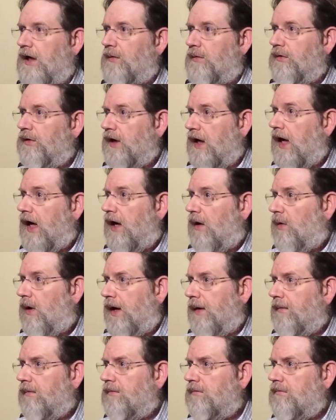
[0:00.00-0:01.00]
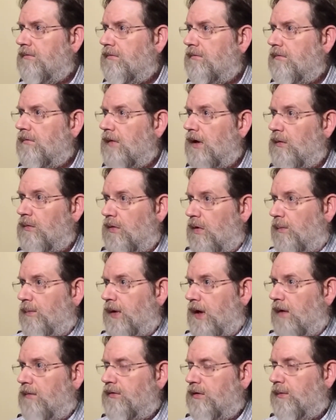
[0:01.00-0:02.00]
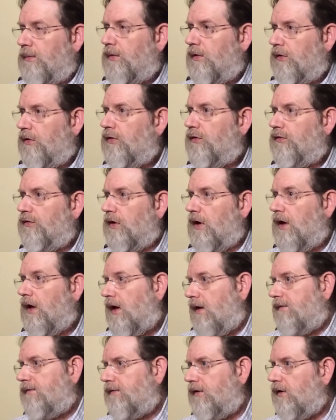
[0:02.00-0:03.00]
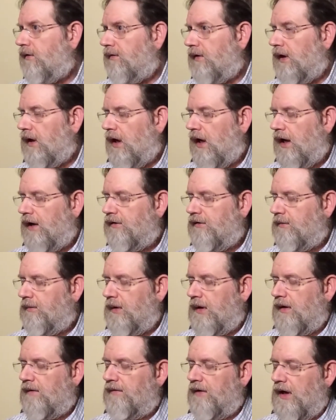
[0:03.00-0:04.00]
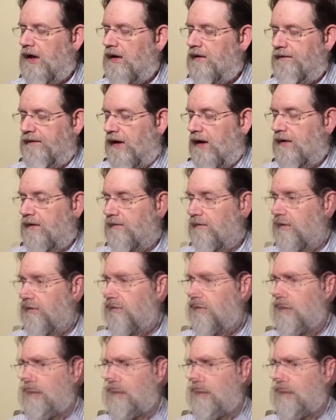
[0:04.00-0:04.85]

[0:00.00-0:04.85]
it will decay away. It won't be able to produce enough UV light to be of any effectiveness.